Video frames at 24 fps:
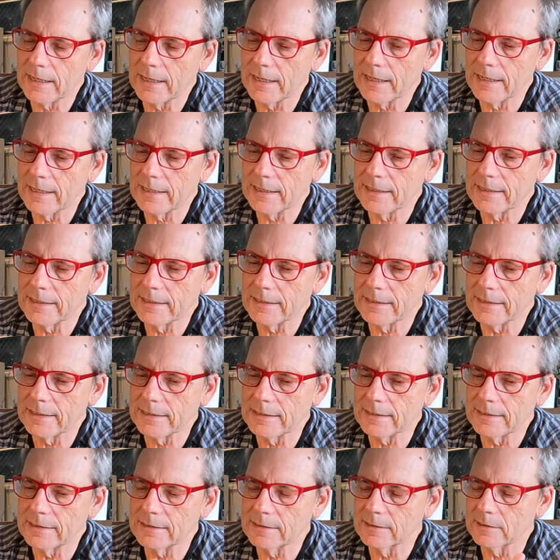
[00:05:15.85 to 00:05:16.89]

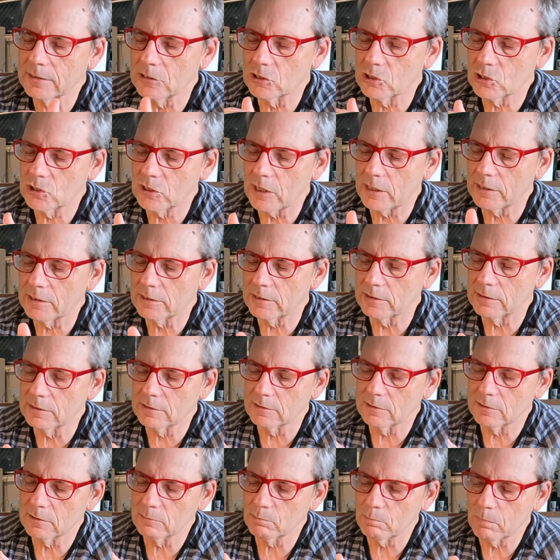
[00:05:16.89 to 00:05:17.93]
and the
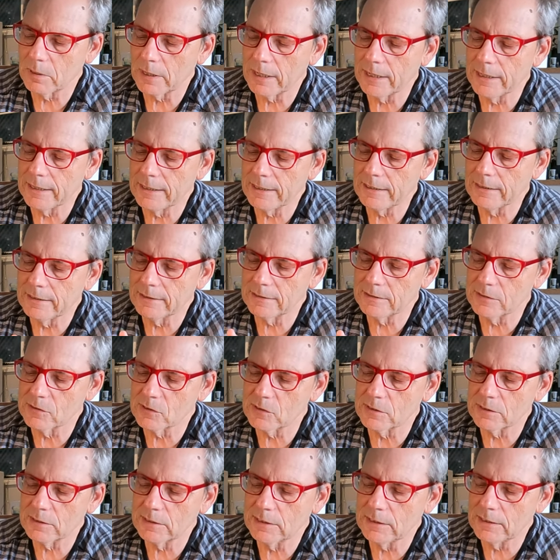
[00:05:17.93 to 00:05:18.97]
shutter plane is
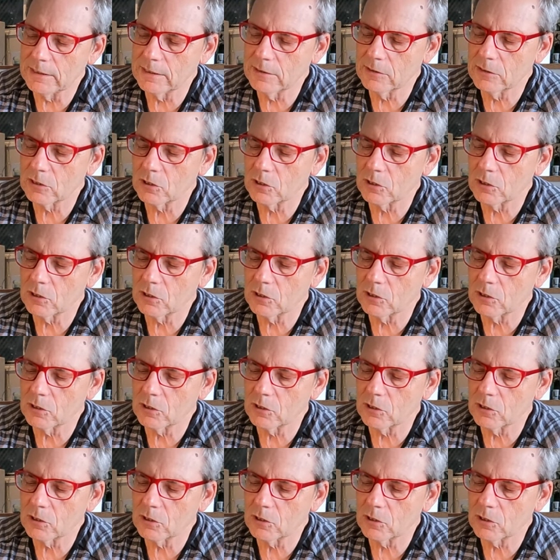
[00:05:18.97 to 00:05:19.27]
in here,